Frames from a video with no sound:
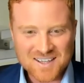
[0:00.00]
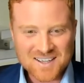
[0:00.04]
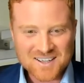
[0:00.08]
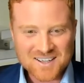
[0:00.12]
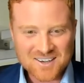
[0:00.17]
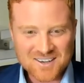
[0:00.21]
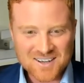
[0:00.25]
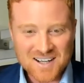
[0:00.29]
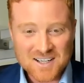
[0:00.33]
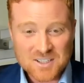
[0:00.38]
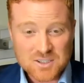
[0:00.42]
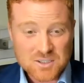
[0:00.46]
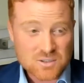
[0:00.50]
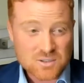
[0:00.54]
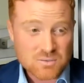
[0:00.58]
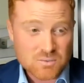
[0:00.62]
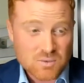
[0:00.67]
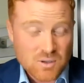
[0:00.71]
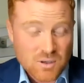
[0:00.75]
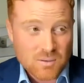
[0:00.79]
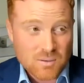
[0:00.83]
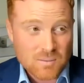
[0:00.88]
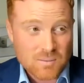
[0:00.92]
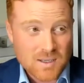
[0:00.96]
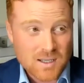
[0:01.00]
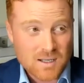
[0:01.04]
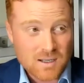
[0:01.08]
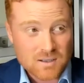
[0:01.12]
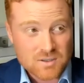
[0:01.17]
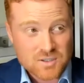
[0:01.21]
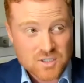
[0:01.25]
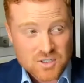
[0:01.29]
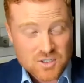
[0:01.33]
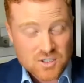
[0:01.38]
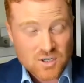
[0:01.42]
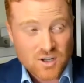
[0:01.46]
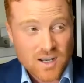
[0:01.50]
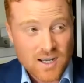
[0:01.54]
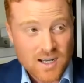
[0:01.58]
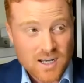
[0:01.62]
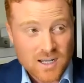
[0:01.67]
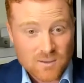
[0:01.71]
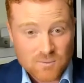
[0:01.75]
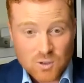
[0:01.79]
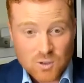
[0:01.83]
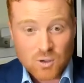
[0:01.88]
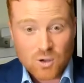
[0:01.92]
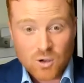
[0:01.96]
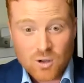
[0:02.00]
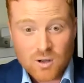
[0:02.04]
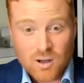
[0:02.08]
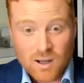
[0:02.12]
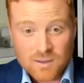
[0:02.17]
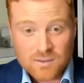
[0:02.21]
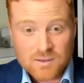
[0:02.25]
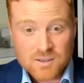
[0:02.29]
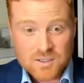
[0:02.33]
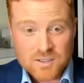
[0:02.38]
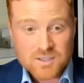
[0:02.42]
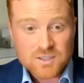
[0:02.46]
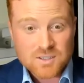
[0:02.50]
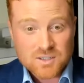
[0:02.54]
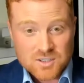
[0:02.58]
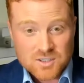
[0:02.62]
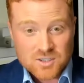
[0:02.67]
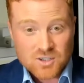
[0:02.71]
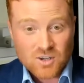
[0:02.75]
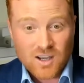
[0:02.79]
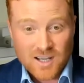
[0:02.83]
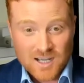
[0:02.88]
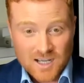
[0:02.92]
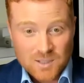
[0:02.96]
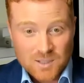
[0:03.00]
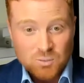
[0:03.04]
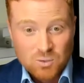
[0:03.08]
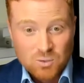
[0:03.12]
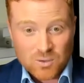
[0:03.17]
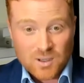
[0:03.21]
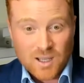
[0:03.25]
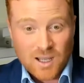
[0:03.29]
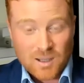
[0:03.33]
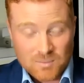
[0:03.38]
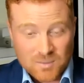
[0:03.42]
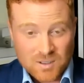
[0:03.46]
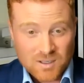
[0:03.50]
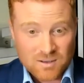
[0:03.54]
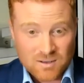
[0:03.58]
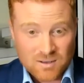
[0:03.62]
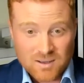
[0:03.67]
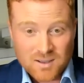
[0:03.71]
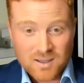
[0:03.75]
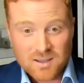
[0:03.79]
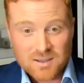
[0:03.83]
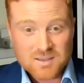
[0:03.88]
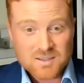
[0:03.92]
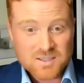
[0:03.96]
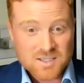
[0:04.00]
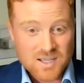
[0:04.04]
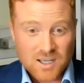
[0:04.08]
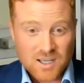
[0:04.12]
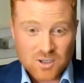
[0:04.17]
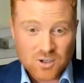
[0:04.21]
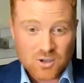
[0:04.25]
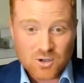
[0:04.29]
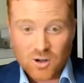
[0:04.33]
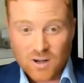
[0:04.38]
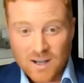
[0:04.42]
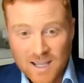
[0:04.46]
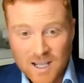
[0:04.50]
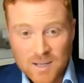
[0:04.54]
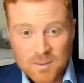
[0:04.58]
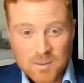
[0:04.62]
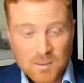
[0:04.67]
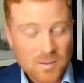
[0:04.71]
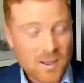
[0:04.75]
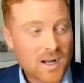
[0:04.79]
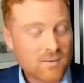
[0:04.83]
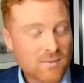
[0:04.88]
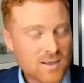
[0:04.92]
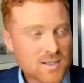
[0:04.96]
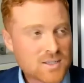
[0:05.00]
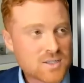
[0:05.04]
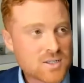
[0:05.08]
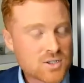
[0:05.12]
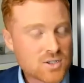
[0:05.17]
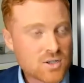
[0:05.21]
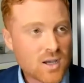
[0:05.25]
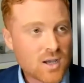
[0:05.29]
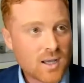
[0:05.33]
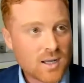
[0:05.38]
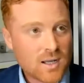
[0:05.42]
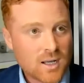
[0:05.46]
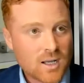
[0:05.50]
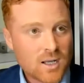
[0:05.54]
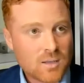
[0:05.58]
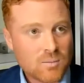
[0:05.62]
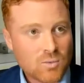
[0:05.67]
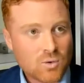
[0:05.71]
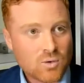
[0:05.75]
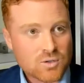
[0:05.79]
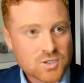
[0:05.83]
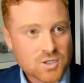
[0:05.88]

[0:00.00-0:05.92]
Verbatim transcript: You're allowed to as well. I mean, society. If you hurt others, society will come and say you're not allowed to be part of our society anymore.